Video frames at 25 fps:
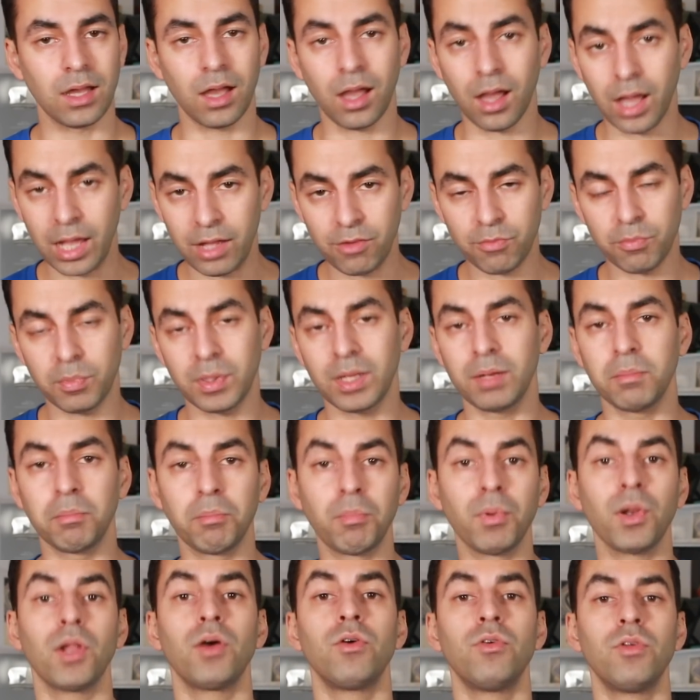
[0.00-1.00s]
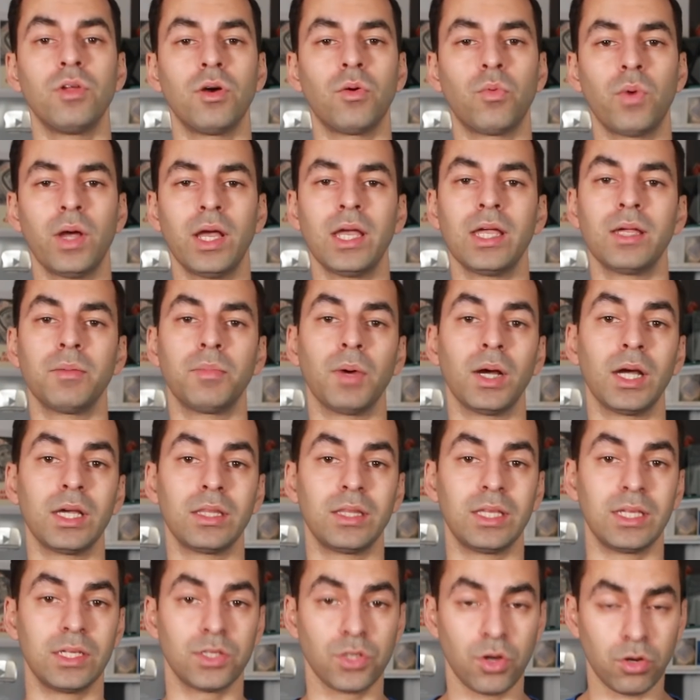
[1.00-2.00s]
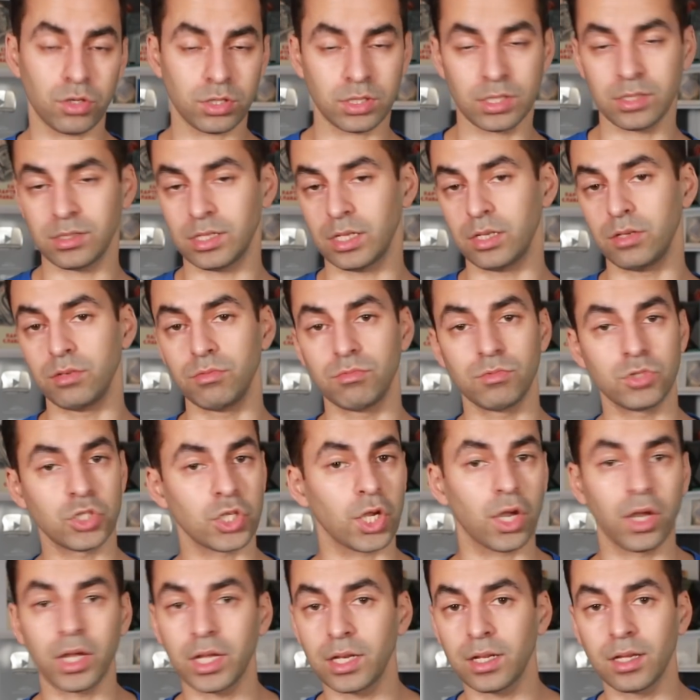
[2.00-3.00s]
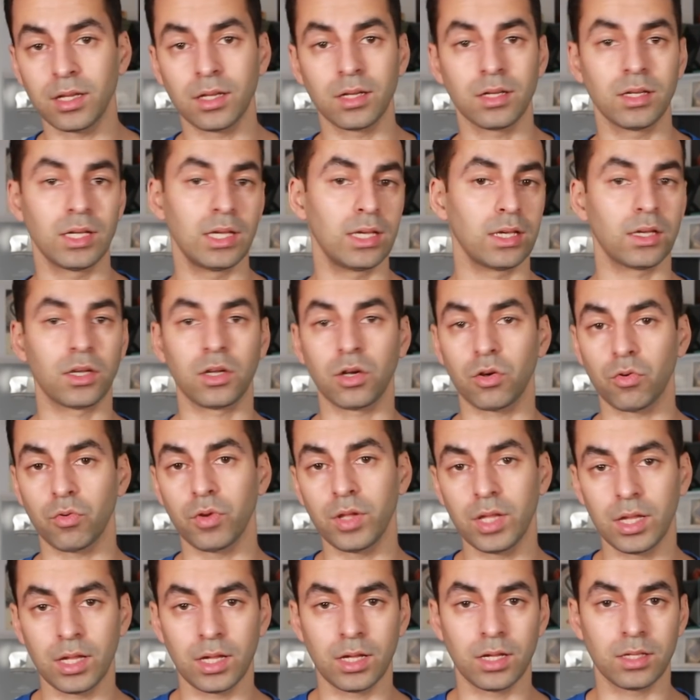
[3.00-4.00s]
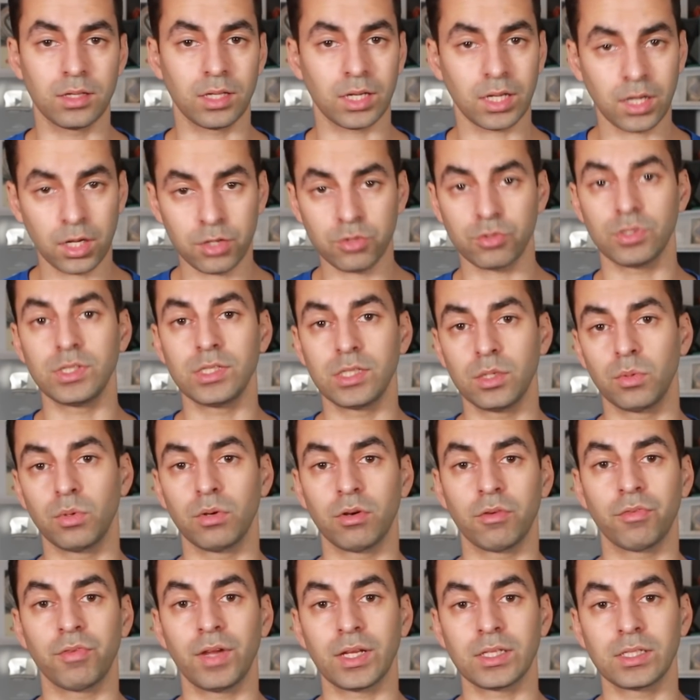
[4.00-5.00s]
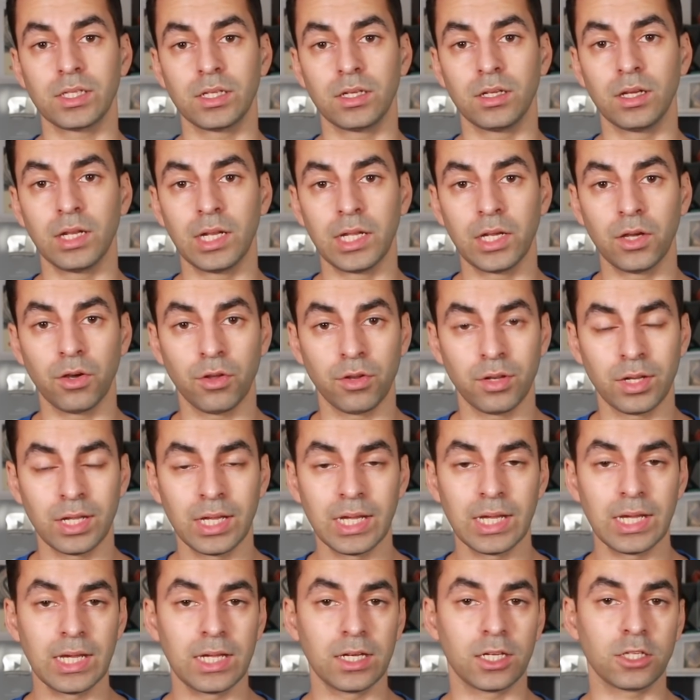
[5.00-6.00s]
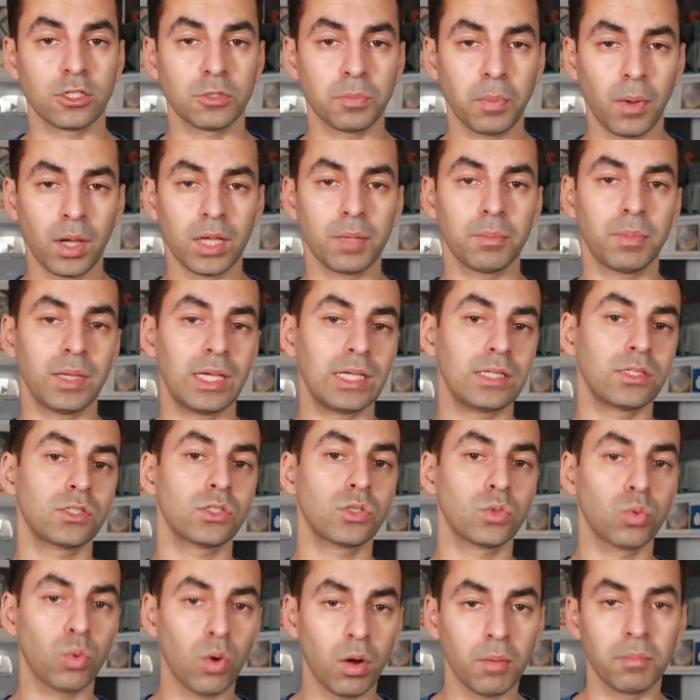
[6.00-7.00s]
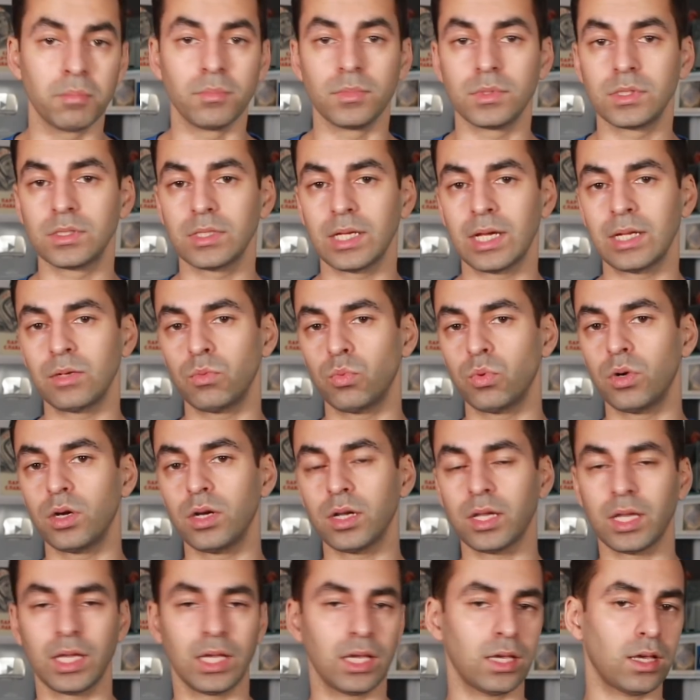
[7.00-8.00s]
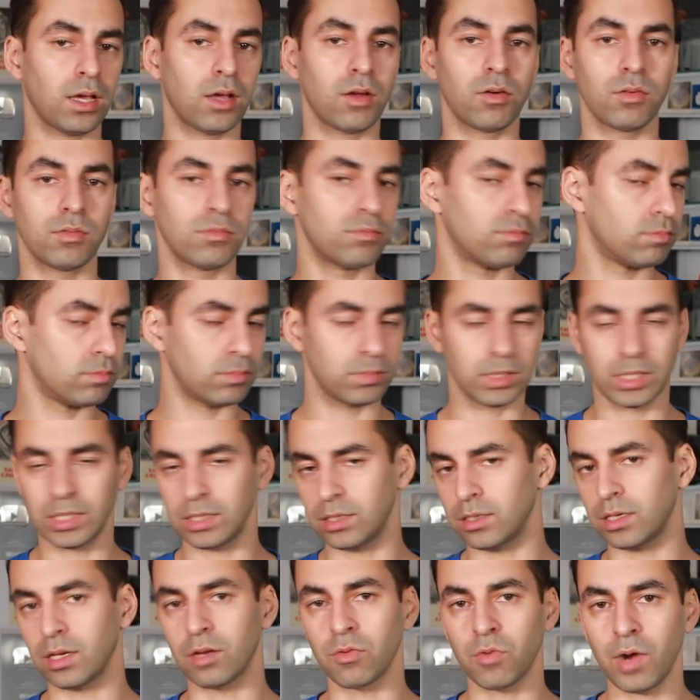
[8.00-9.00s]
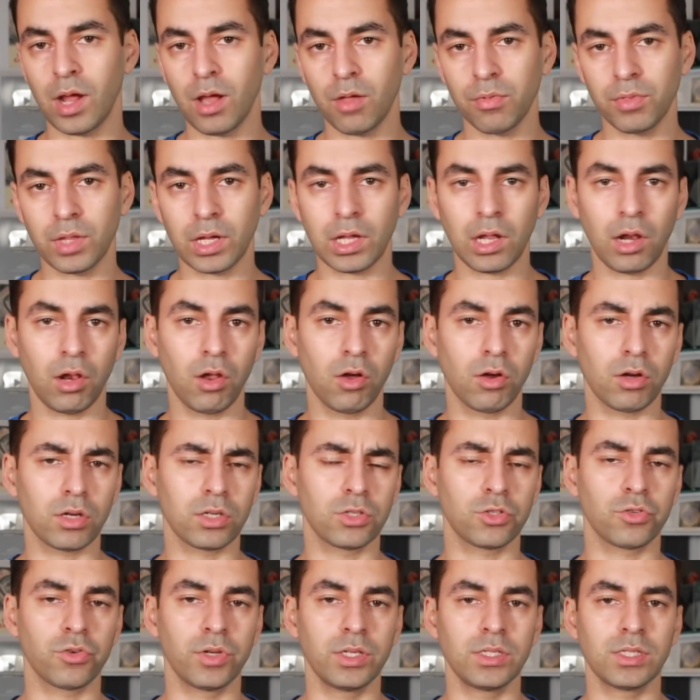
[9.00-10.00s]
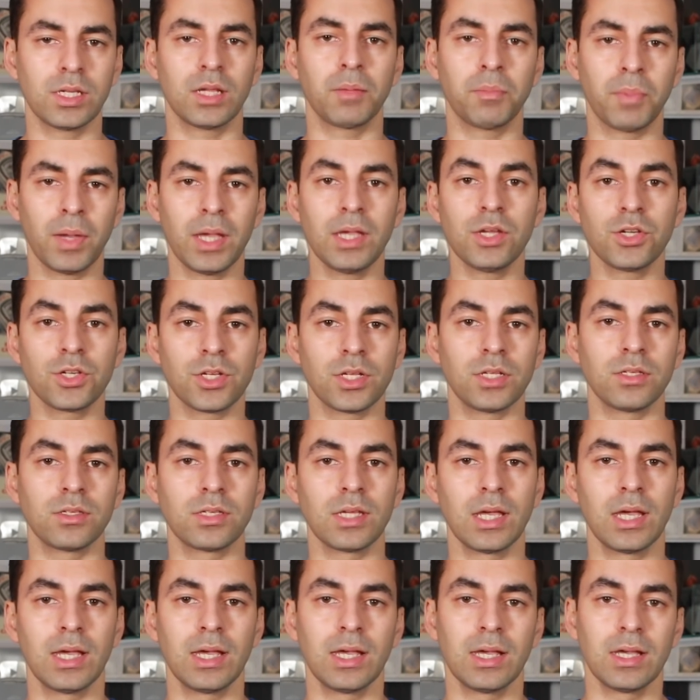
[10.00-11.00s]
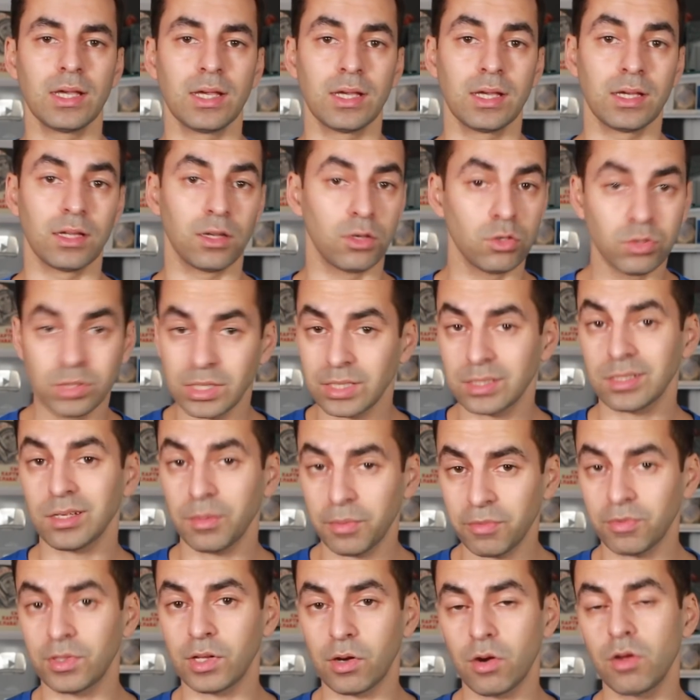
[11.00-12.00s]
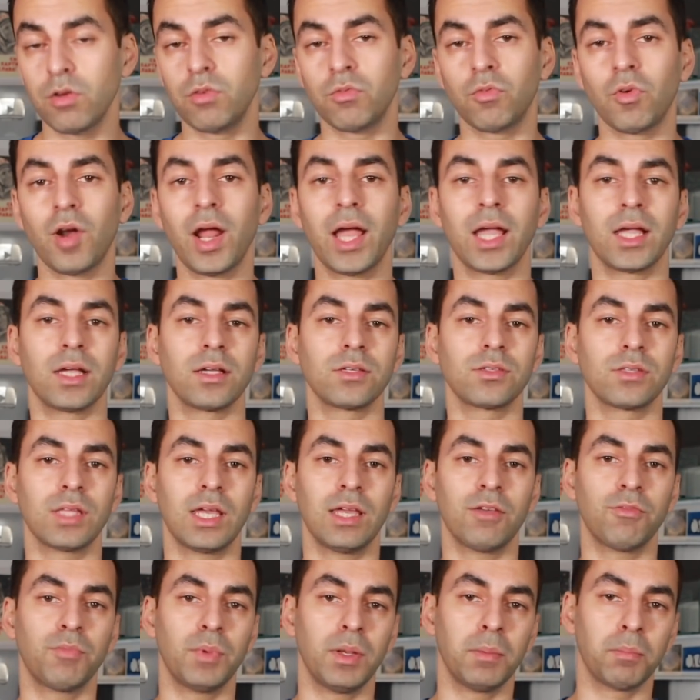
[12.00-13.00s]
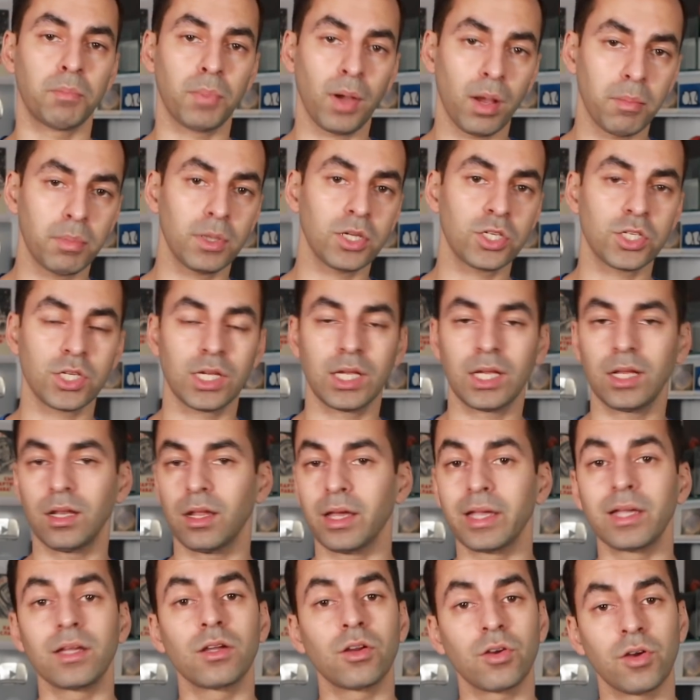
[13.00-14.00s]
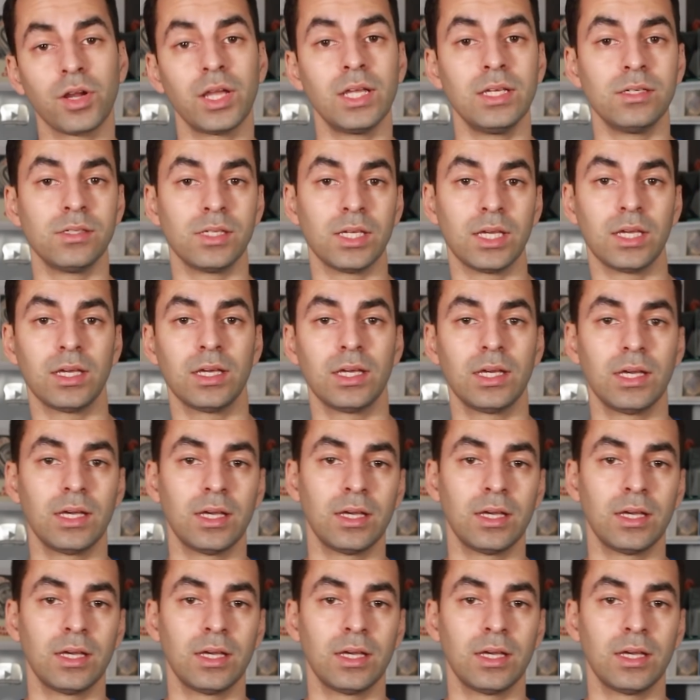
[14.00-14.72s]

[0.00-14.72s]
I've been blown away by the doctors in China, Korea, the countries that were affected early on, despite being swamped and working around the clock treating patients, losing some of their own ranks, they have been publishing like crazy.